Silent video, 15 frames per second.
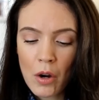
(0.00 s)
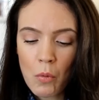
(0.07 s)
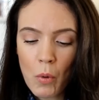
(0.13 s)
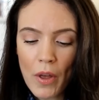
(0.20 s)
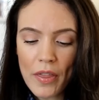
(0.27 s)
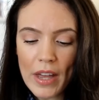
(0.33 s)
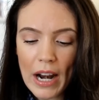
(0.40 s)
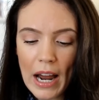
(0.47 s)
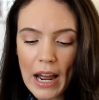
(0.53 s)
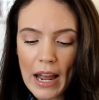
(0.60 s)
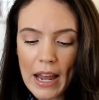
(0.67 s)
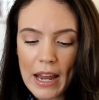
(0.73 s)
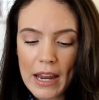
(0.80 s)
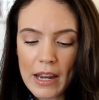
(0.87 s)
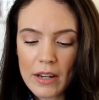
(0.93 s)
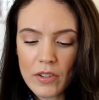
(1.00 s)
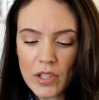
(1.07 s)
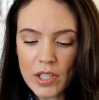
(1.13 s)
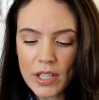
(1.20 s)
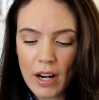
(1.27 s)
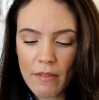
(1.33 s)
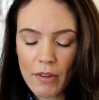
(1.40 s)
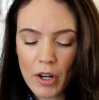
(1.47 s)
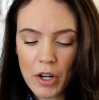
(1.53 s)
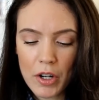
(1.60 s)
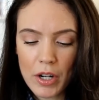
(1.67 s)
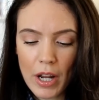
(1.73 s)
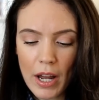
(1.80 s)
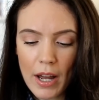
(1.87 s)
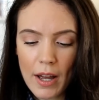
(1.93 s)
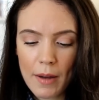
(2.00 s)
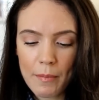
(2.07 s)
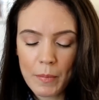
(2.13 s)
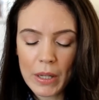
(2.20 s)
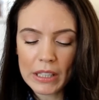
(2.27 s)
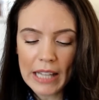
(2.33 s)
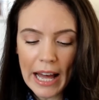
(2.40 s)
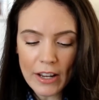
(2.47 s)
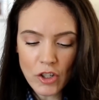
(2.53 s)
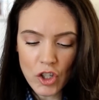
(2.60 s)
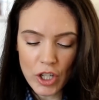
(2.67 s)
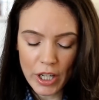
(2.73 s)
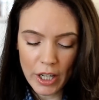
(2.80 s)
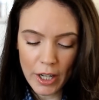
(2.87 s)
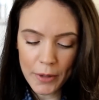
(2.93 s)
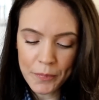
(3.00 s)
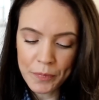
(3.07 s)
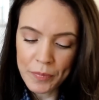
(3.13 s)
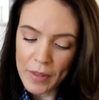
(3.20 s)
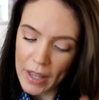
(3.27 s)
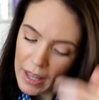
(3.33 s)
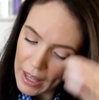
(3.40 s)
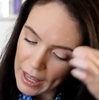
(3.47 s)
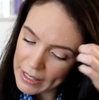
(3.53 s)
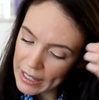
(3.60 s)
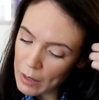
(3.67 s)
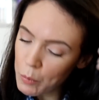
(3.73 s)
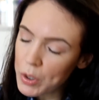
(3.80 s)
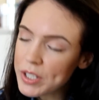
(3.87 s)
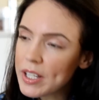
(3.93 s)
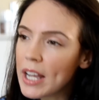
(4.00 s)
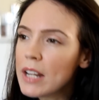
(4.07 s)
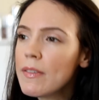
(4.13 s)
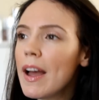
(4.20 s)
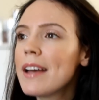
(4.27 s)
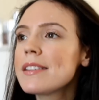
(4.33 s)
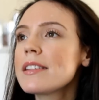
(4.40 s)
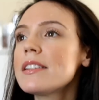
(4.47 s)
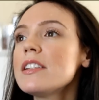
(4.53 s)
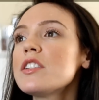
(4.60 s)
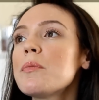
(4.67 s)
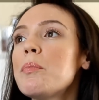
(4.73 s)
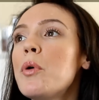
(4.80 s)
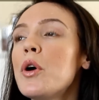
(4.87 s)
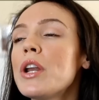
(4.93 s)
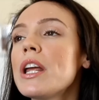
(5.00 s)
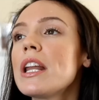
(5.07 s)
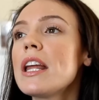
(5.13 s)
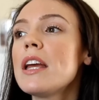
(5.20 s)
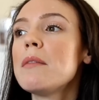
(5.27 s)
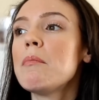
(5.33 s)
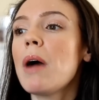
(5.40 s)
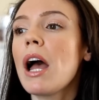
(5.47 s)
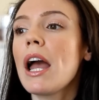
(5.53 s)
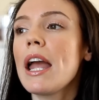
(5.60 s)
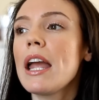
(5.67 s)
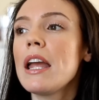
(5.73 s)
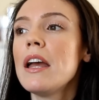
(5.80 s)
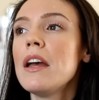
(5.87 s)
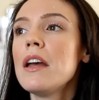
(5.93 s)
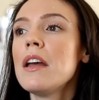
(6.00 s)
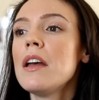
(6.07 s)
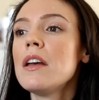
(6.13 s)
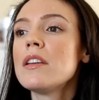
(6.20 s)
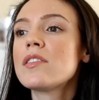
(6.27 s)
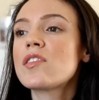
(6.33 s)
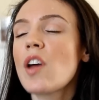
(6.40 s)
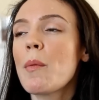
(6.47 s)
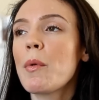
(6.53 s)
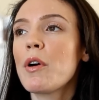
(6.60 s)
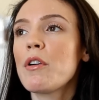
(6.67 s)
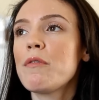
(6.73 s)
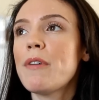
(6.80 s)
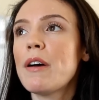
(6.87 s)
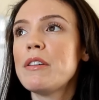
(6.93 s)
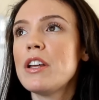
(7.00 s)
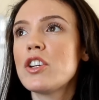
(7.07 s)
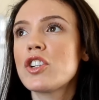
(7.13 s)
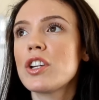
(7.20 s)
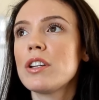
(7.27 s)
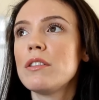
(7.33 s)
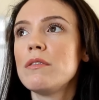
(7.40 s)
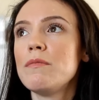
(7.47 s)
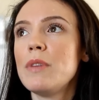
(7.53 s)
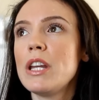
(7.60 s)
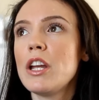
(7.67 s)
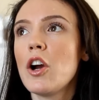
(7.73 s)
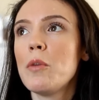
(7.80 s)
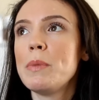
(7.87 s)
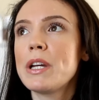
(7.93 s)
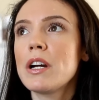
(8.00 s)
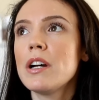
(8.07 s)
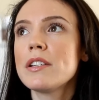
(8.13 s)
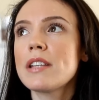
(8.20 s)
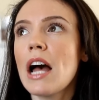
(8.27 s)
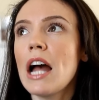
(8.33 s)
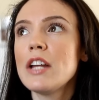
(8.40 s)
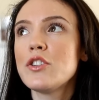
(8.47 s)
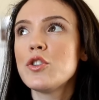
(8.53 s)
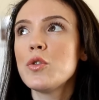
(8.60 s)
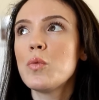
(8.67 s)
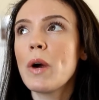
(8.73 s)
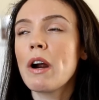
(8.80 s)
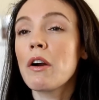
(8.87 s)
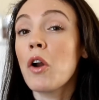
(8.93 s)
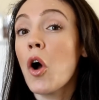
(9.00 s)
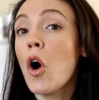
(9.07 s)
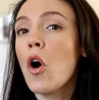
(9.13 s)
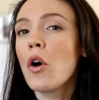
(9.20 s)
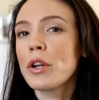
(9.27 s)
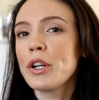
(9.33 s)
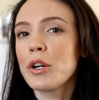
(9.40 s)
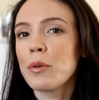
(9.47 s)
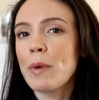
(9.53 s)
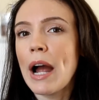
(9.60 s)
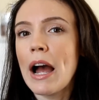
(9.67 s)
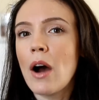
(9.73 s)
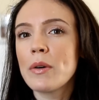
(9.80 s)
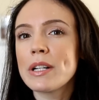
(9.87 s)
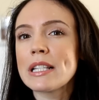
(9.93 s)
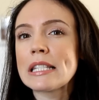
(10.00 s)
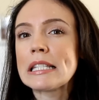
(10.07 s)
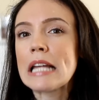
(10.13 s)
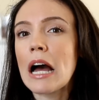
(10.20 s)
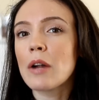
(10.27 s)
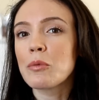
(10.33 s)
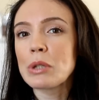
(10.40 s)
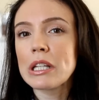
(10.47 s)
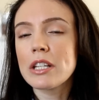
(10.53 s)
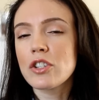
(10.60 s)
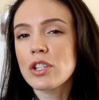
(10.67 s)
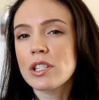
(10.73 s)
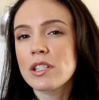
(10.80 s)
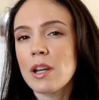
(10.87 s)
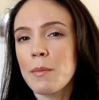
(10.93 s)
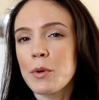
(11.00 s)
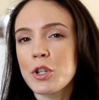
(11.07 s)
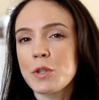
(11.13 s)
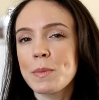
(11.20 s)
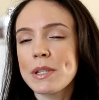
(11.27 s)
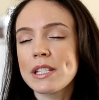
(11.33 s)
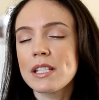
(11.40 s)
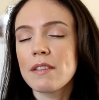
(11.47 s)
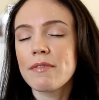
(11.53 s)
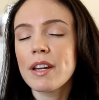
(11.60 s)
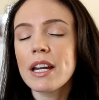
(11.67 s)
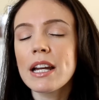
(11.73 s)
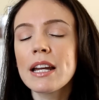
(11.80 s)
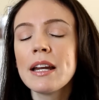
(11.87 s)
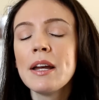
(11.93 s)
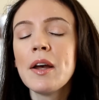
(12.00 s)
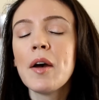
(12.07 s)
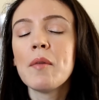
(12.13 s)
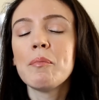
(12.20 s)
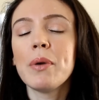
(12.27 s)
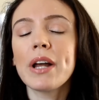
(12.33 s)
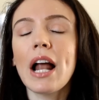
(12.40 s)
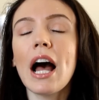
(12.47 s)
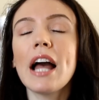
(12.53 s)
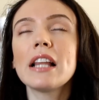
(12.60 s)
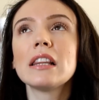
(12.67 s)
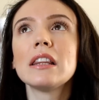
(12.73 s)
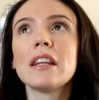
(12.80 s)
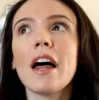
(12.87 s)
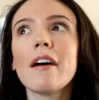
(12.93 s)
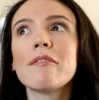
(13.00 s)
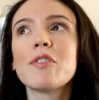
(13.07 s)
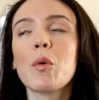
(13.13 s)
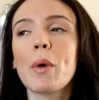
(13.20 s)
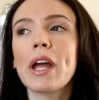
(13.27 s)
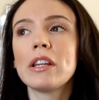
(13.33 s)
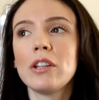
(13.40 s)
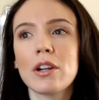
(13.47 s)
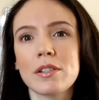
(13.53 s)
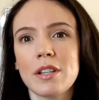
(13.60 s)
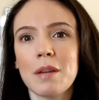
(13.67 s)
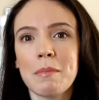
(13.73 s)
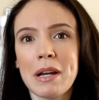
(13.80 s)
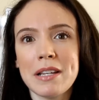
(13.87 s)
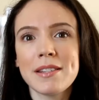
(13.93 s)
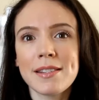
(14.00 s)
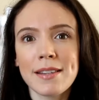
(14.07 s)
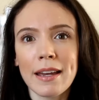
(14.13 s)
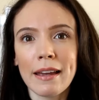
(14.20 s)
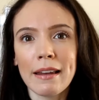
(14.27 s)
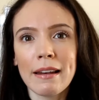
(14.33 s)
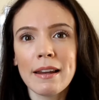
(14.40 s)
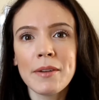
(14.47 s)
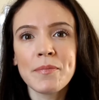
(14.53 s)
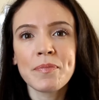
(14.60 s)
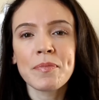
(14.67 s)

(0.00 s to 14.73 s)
one that I discovered um, last year. And I was kind of hesitant to put it in my summer foundation video because I do wear it all year round. It's not really just summer specific, but I love the way it looks on my skin.